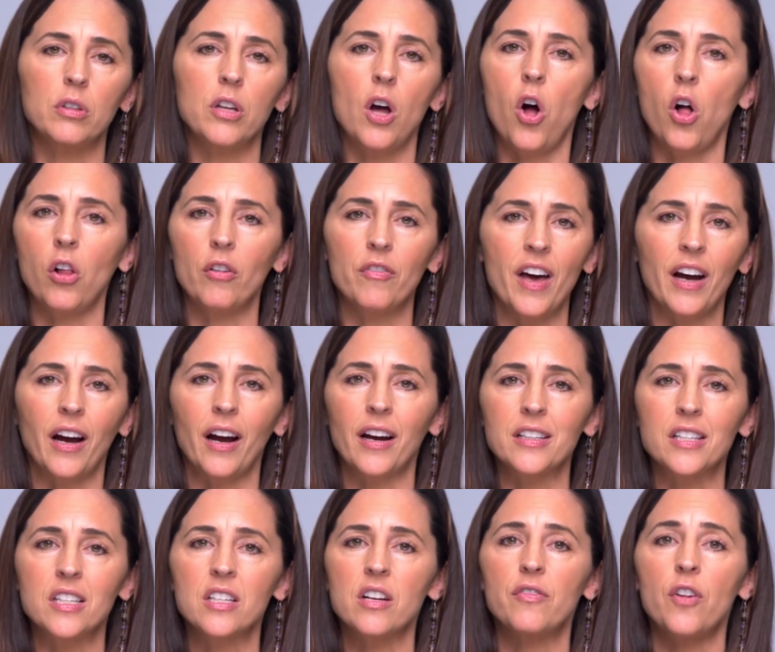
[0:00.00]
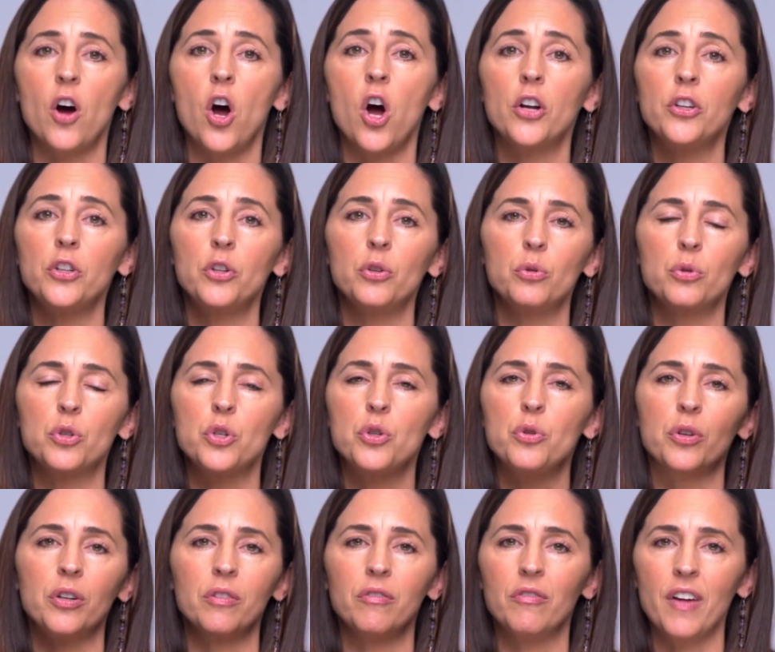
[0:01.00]
all of that kind of stuff on you to
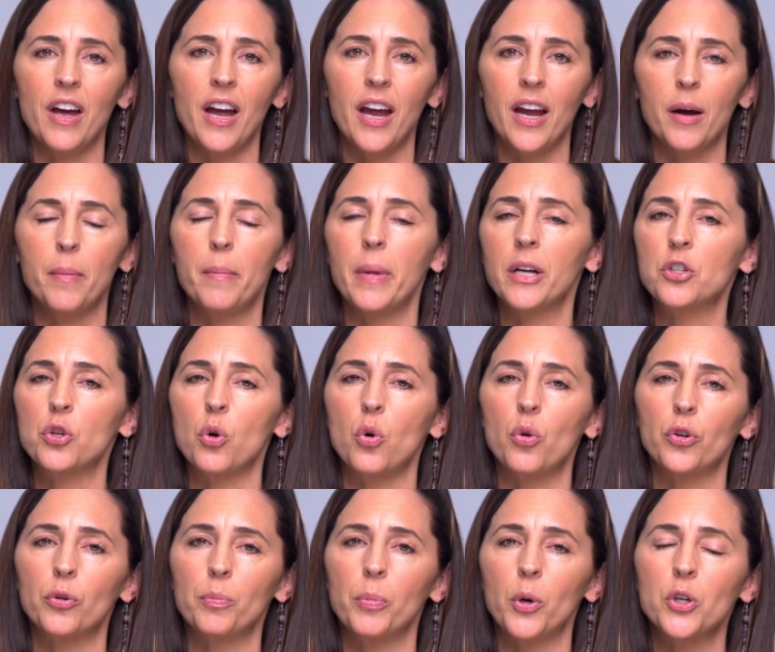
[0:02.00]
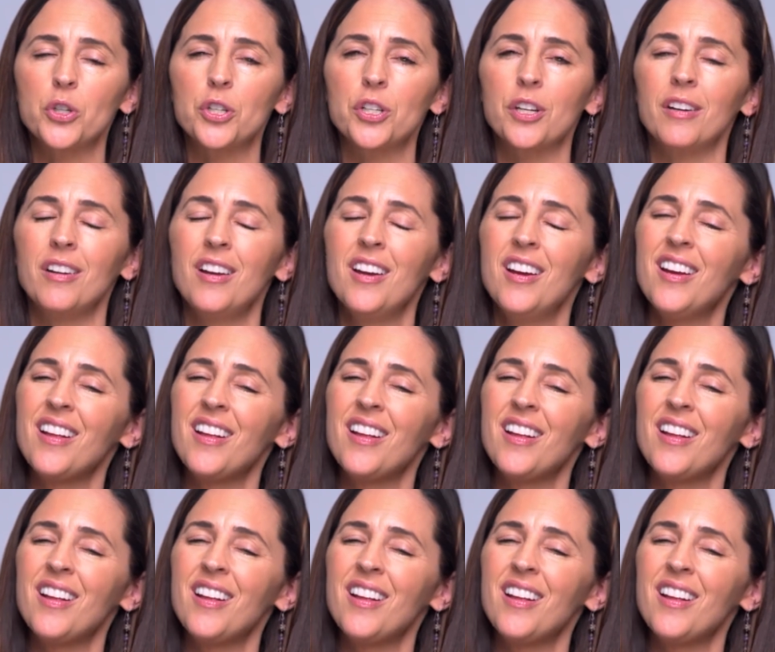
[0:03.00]
convey a much older person,